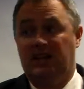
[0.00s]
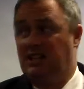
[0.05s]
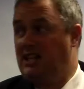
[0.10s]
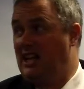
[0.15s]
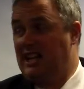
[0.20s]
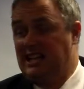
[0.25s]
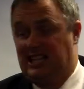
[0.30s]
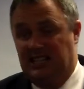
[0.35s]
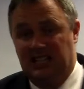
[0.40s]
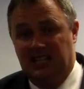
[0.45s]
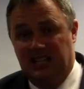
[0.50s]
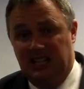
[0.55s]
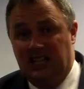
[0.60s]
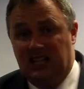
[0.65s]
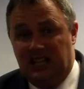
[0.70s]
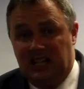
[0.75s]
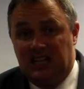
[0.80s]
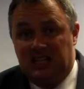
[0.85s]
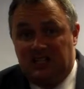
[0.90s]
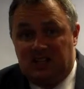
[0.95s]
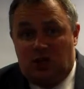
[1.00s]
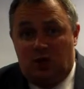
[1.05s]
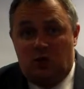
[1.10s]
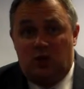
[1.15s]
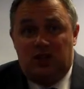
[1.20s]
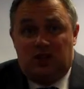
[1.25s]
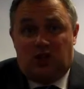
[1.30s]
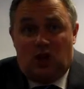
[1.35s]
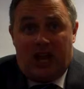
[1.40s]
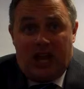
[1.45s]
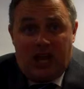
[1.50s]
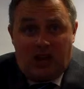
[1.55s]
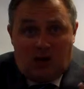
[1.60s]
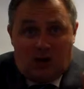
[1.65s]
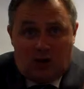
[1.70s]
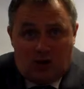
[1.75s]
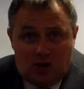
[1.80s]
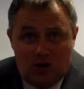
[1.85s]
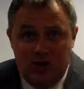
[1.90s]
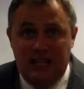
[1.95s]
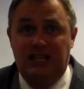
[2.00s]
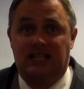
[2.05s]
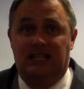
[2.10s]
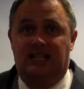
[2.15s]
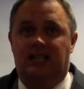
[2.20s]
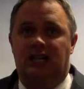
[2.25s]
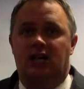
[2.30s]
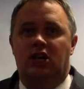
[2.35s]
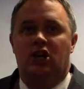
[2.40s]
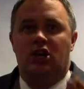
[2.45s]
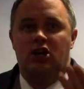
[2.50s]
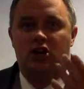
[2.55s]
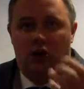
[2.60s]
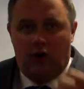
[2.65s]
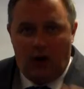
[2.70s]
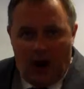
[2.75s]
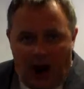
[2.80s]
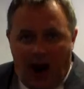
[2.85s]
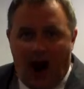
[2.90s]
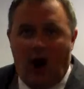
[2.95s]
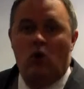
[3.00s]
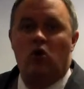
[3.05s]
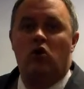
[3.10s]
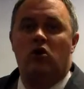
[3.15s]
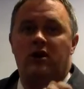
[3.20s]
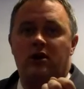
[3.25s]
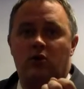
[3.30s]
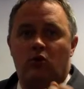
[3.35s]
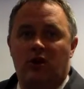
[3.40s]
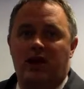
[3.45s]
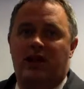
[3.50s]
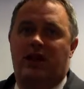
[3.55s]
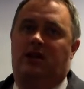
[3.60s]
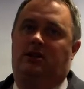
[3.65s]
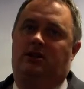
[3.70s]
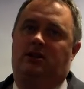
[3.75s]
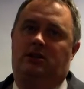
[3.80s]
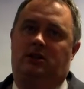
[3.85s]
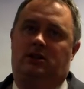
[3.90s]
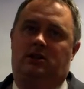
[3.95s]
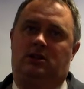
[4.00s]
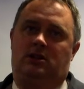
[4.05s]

And to increase your hourly rate.